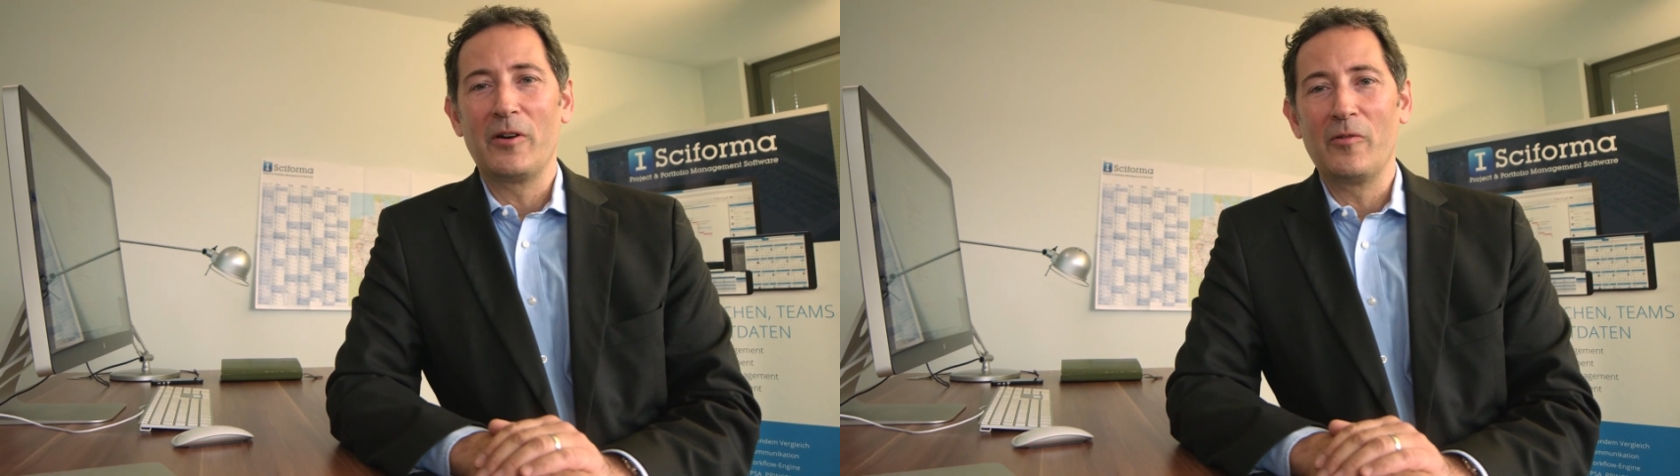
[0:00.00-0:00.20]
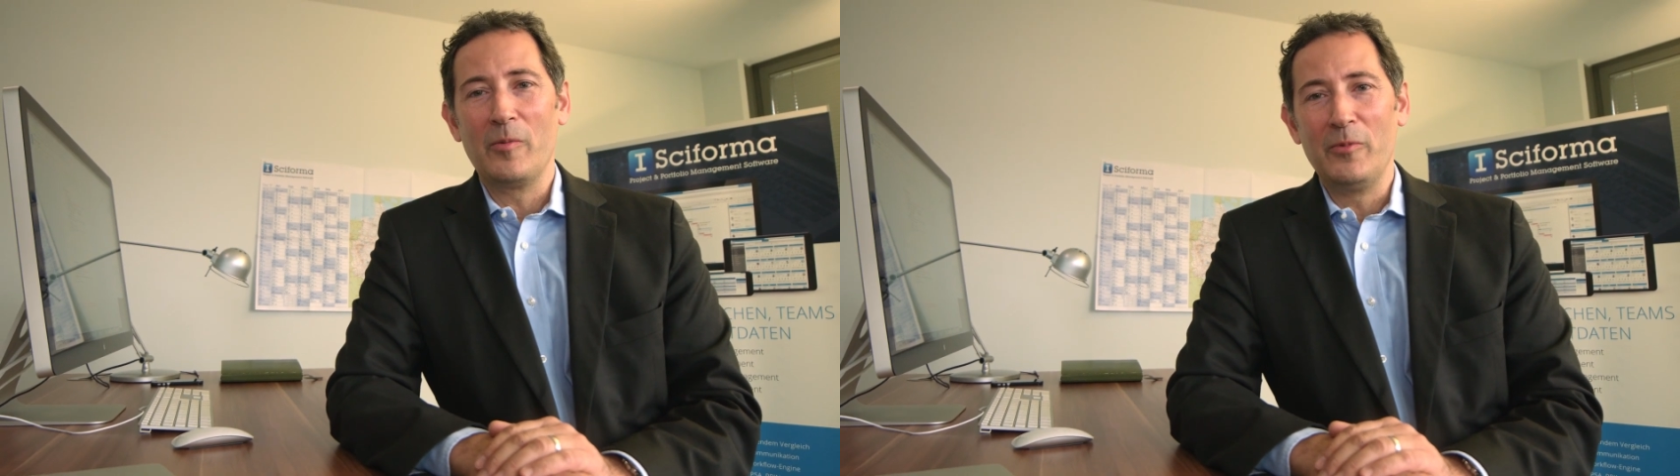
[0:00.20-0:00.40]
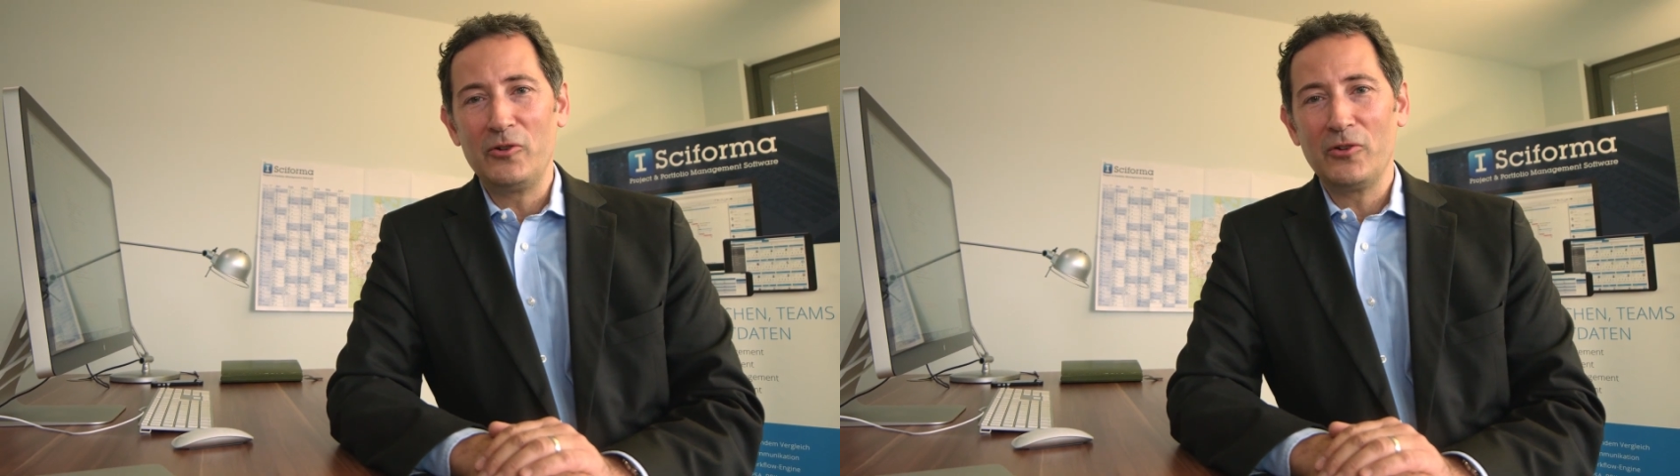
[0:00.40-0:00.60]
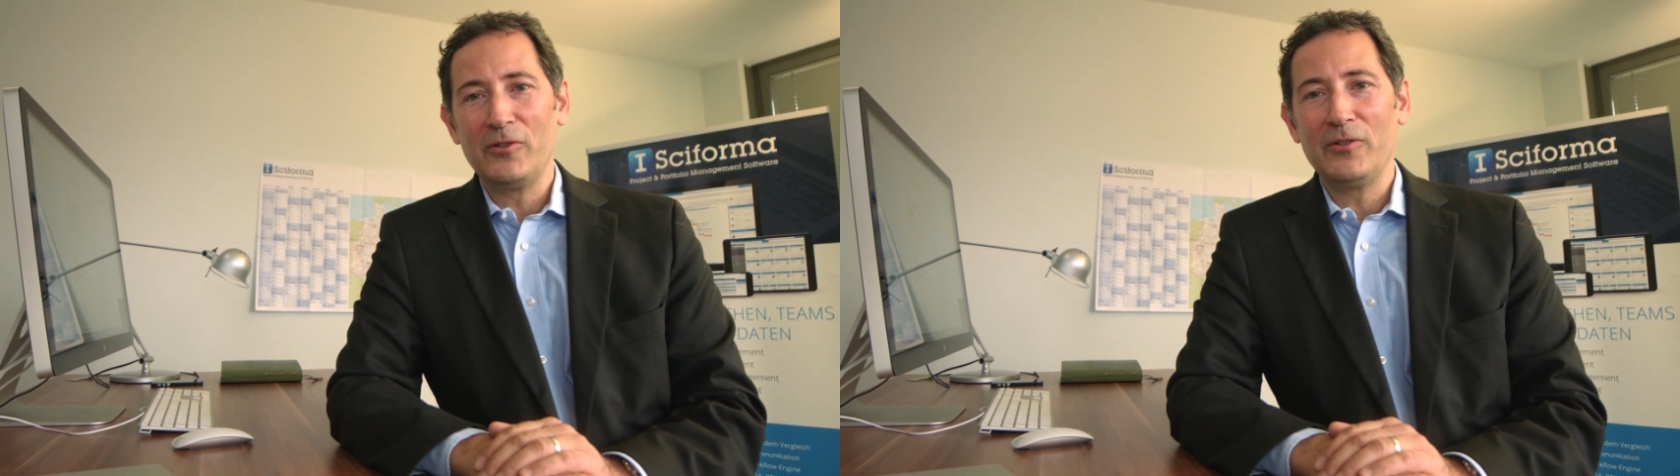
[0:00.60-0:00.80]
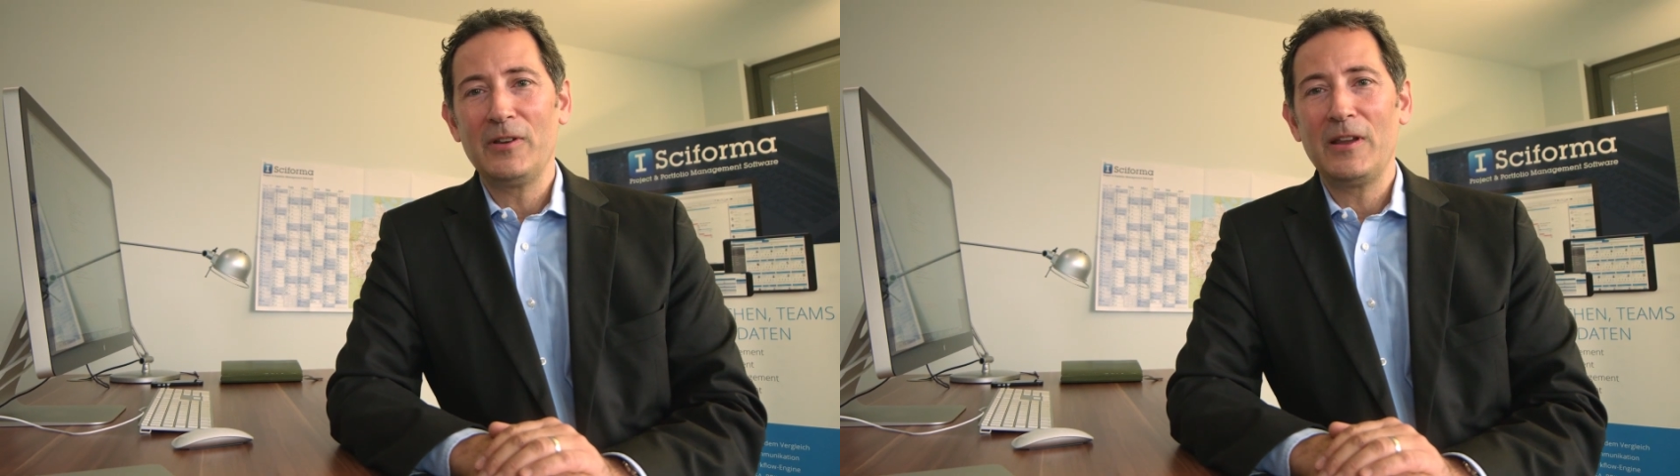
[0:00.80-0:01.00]
our
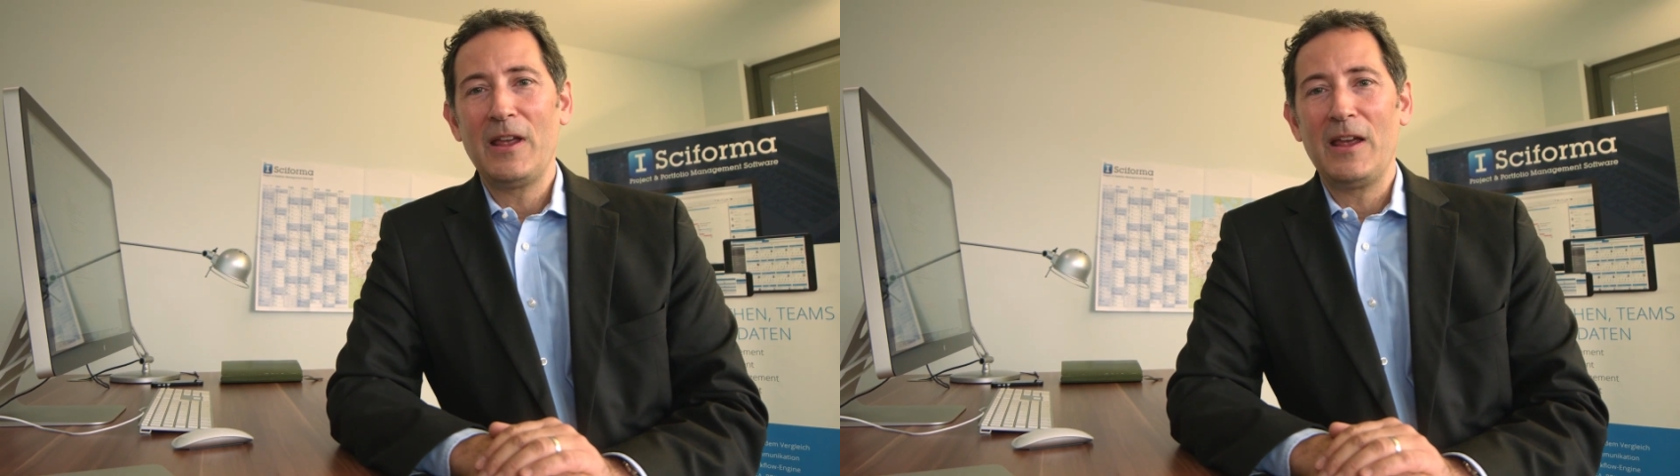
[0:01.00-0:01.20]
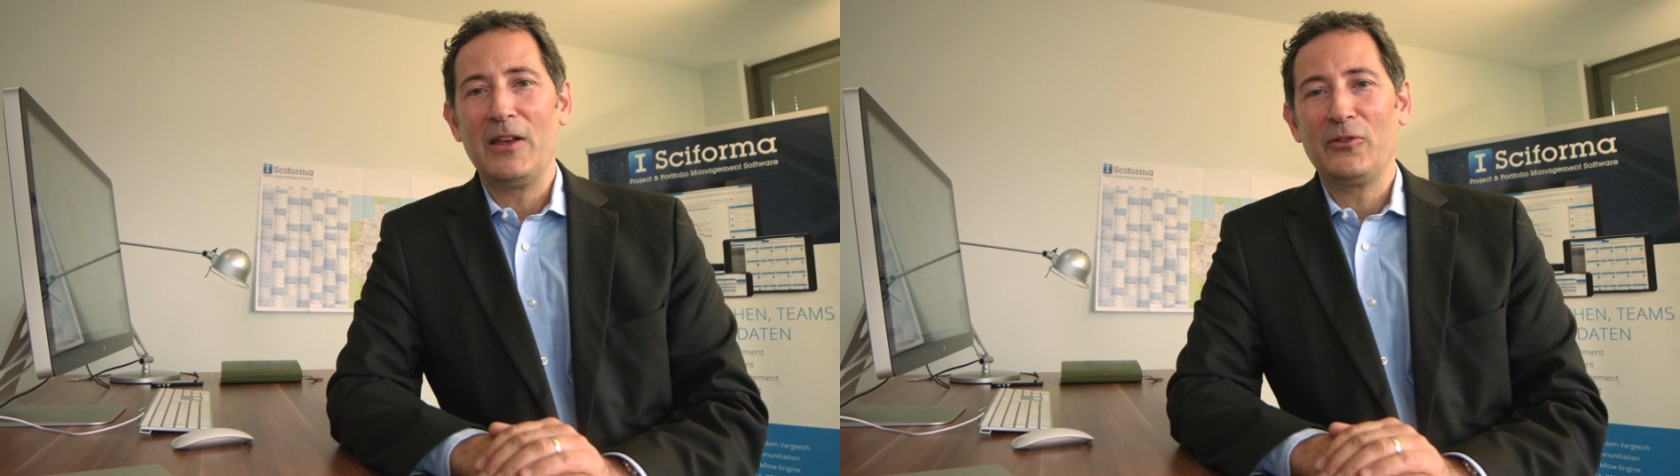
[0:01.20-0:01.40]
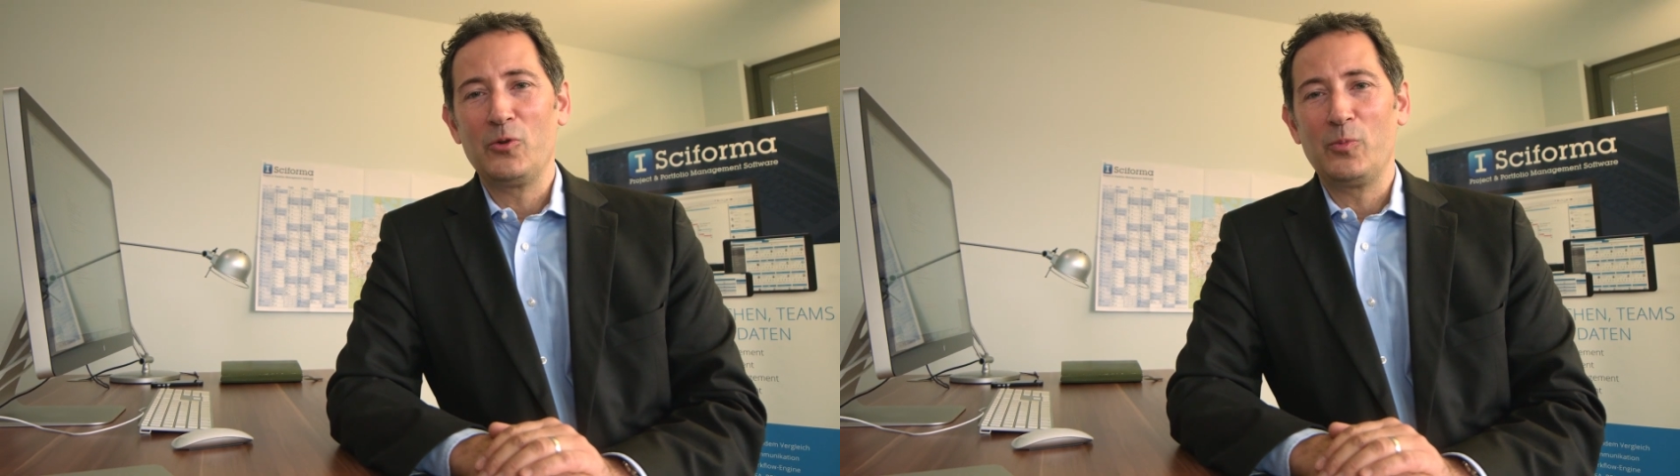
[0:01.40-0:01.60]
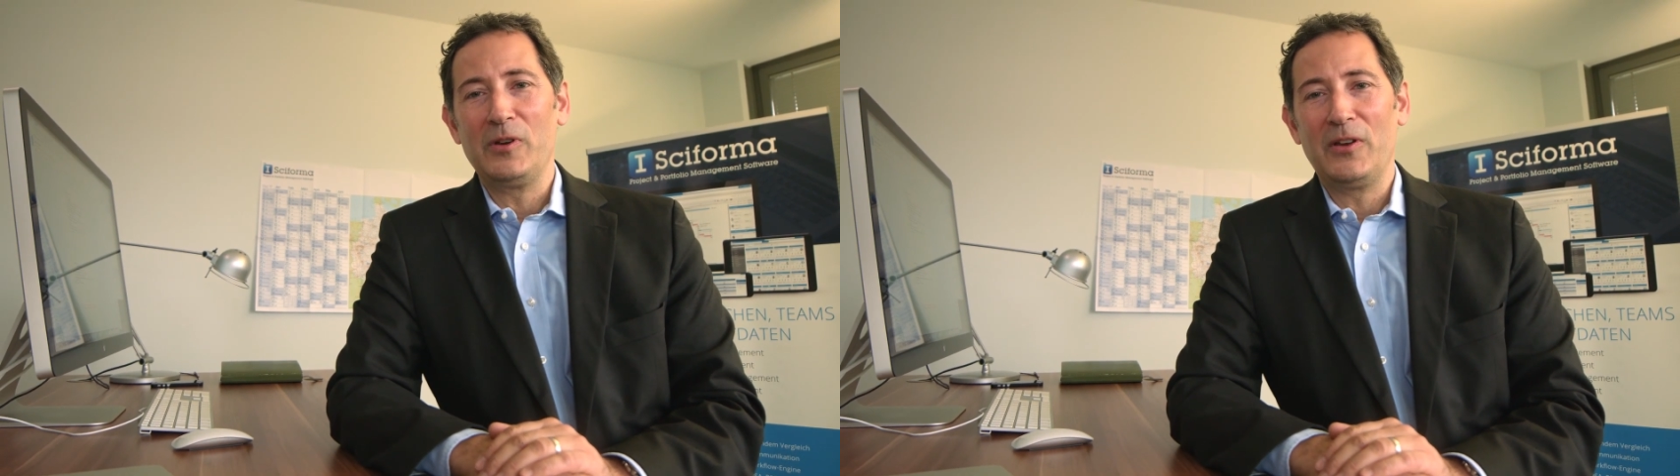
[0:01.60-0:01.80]
mission has to be